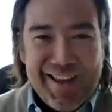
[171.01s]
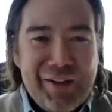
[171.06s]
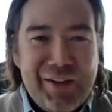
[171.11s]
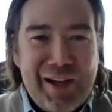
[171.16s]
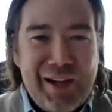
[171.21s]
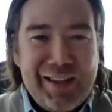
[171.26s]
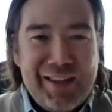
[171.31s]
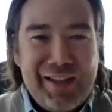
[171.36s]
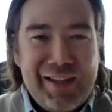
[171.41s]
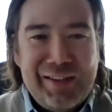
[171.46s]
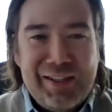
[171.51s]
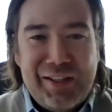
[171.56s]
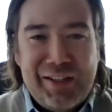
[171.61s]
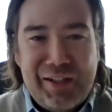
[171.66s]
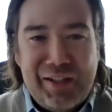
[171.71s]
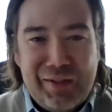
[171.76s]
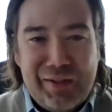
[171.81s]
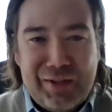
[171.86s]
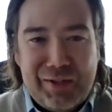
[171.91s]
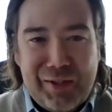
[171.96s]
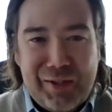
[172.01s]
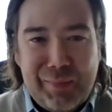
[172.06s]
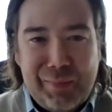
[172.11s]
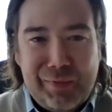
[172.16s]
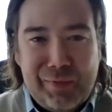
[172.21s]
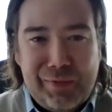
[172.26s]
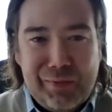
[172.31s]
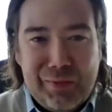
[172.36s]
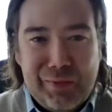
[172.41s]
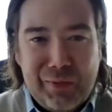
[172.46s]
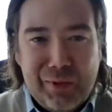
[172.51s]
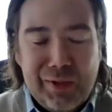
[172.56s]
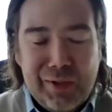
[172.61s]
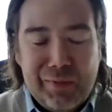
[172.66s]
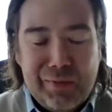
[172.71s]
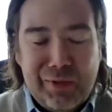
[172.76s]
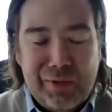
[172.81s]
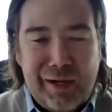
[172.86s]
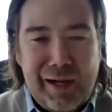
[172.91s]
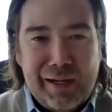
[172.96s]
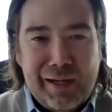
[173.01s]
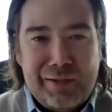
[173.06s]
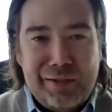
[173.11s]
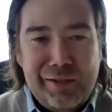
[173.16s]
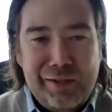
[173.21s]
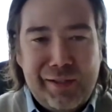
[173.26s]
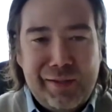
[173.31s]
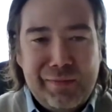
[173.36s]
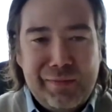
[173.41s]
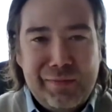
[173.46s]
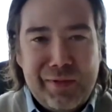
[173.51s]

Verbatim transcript: and that would take a long,